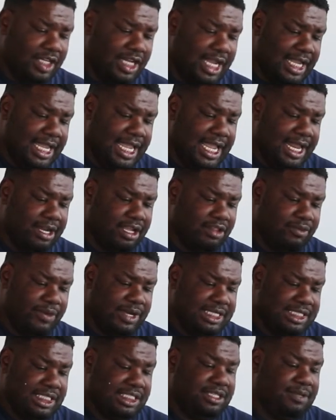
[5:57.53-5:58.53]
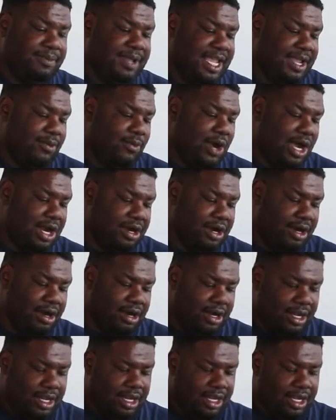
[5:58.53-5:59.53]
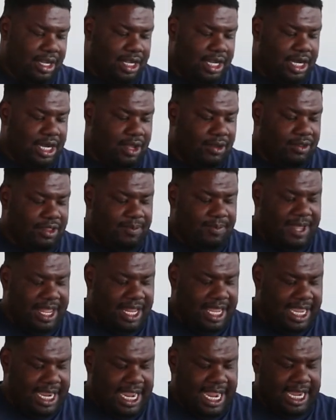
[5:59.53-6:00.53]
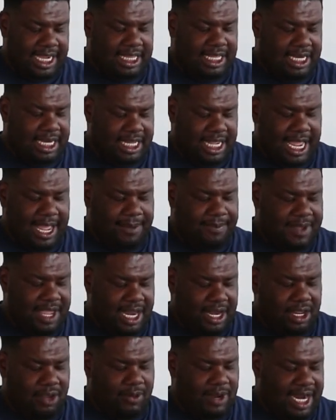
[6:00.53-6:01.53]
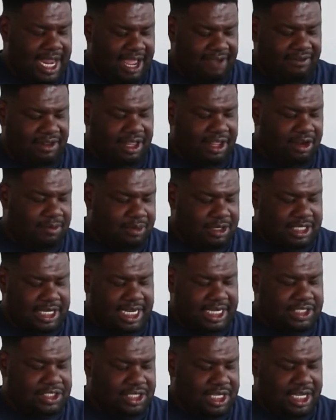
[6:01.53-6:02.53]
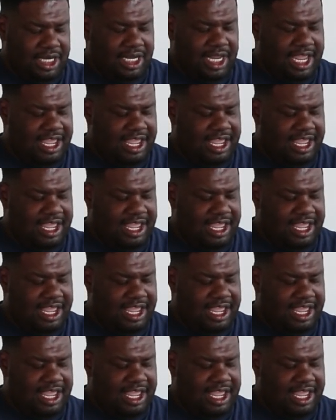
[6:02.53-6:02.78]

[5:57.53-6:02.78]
Again, because we anticipate water, you know, spilling, accidents happen. You want to have a little protection.